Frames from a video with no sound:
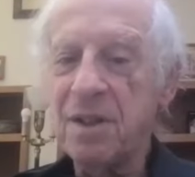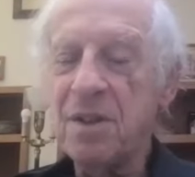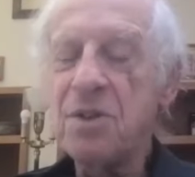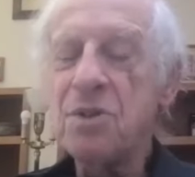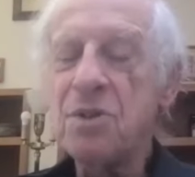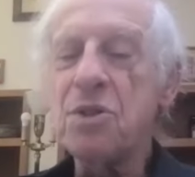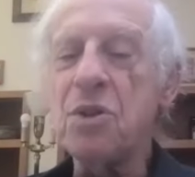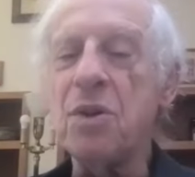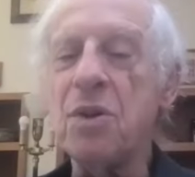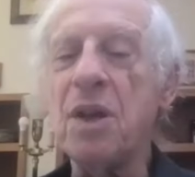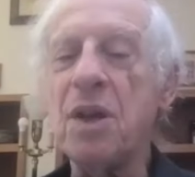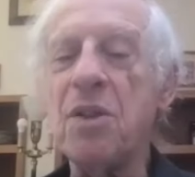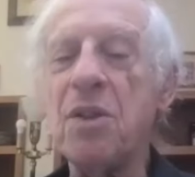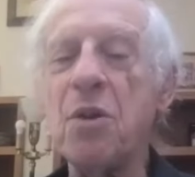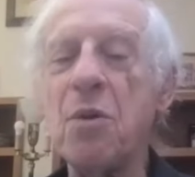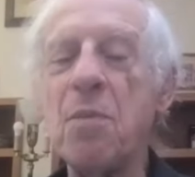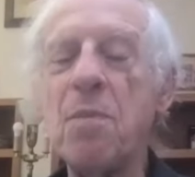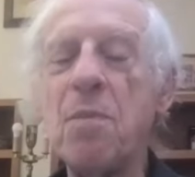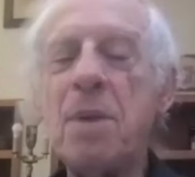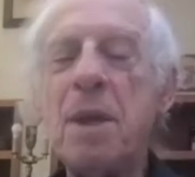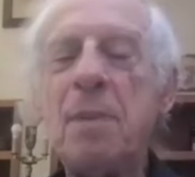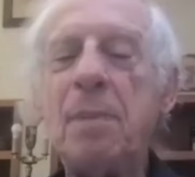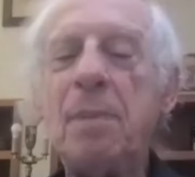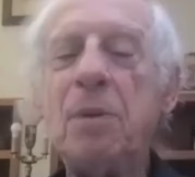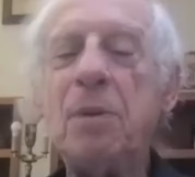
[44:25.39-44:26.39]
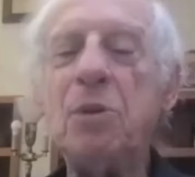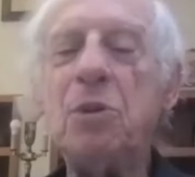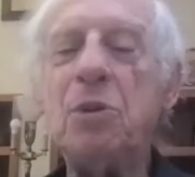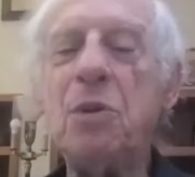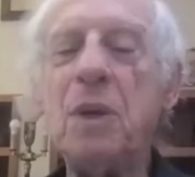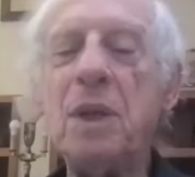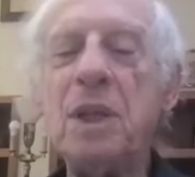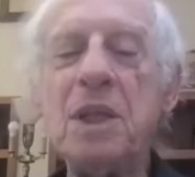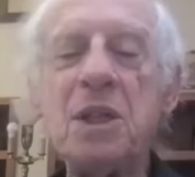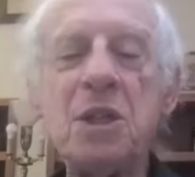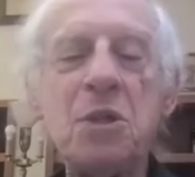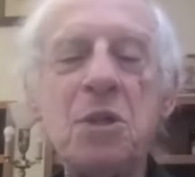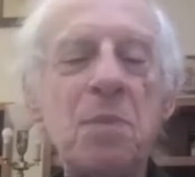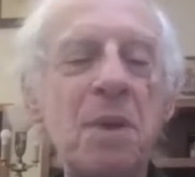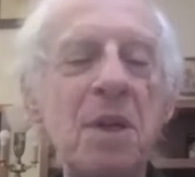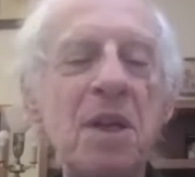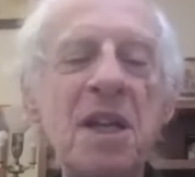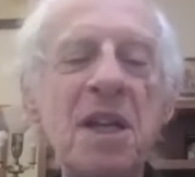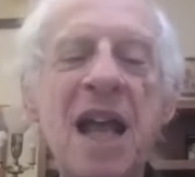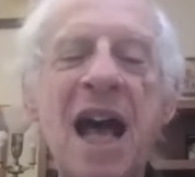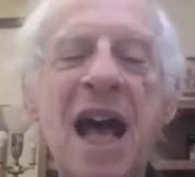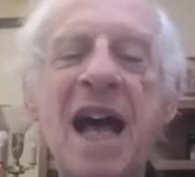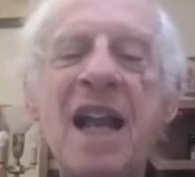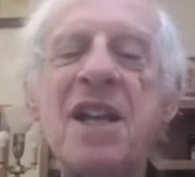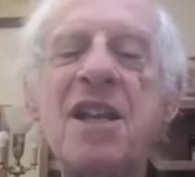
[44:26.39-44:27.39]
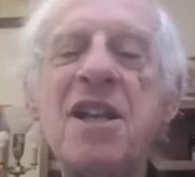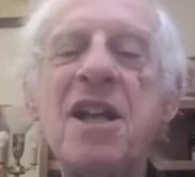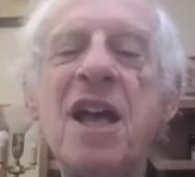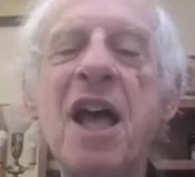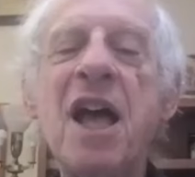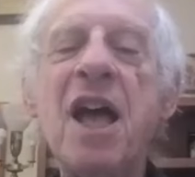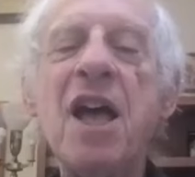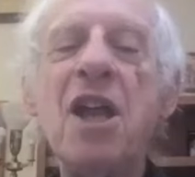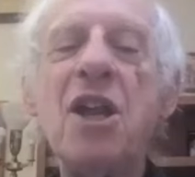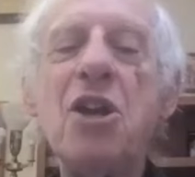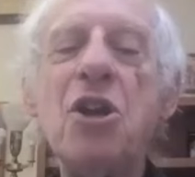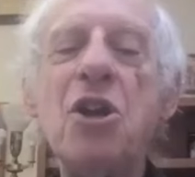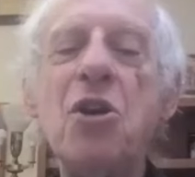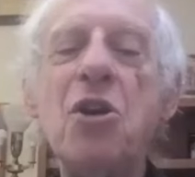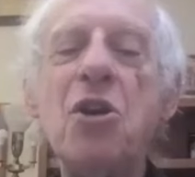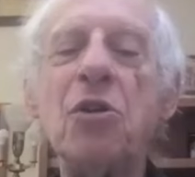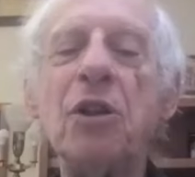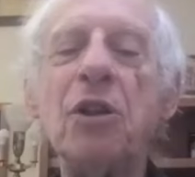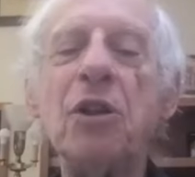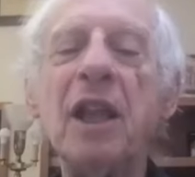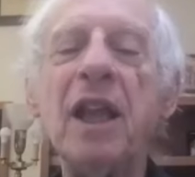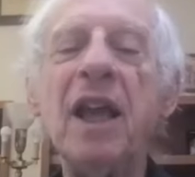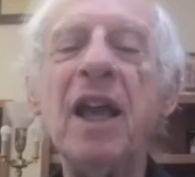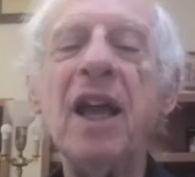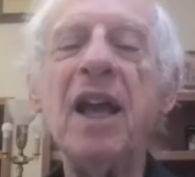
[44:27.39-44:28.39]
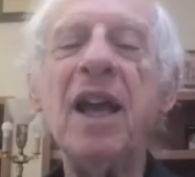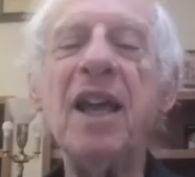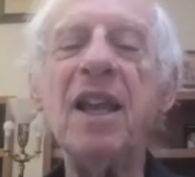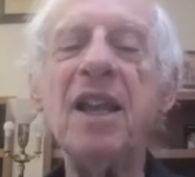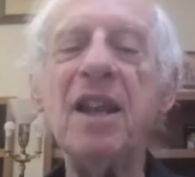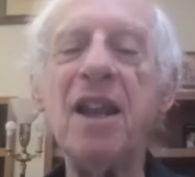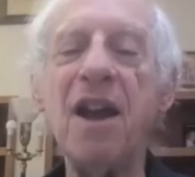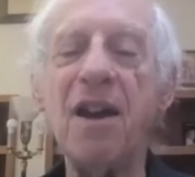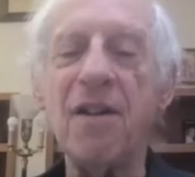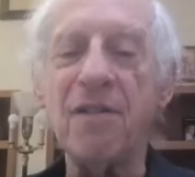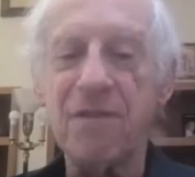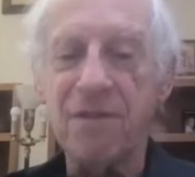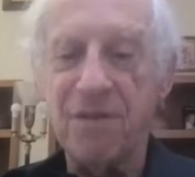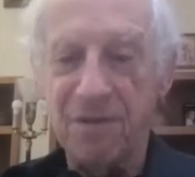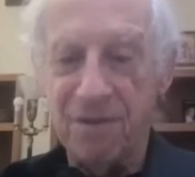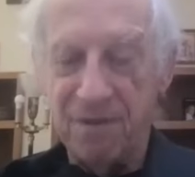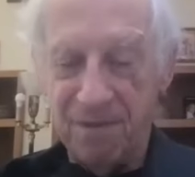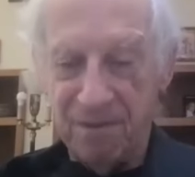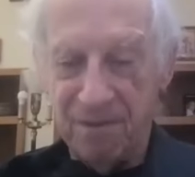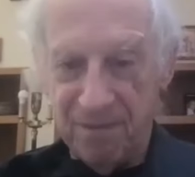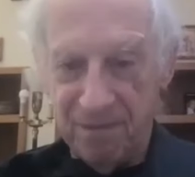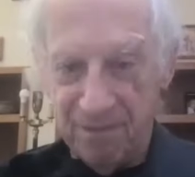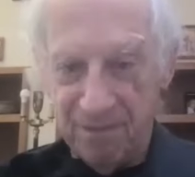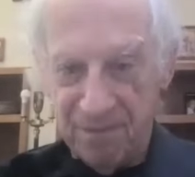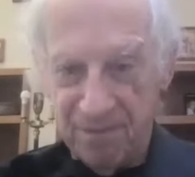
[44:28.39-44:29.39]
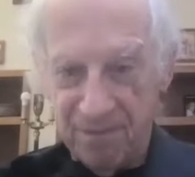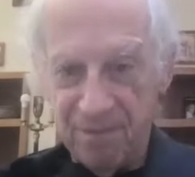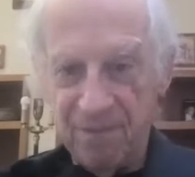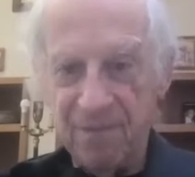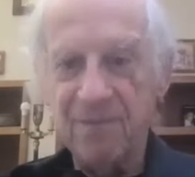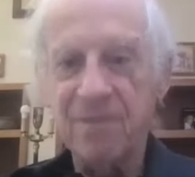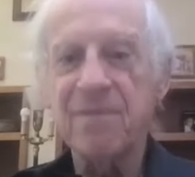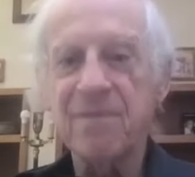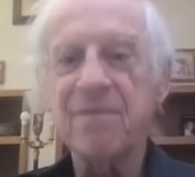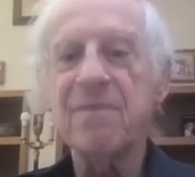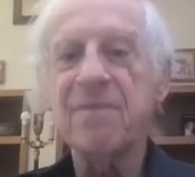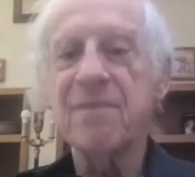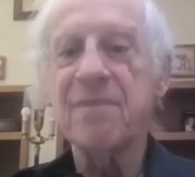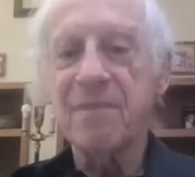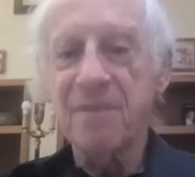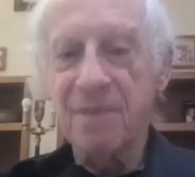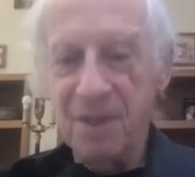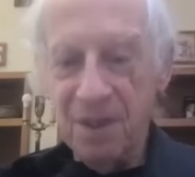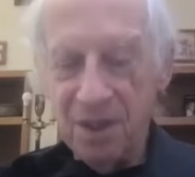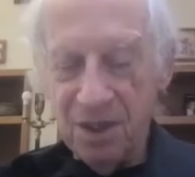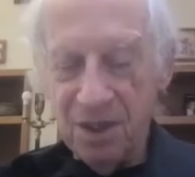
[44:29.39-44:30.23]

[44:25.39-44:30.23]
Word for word: So, yeah, there are people doing this, but not nearly enough. Yeah.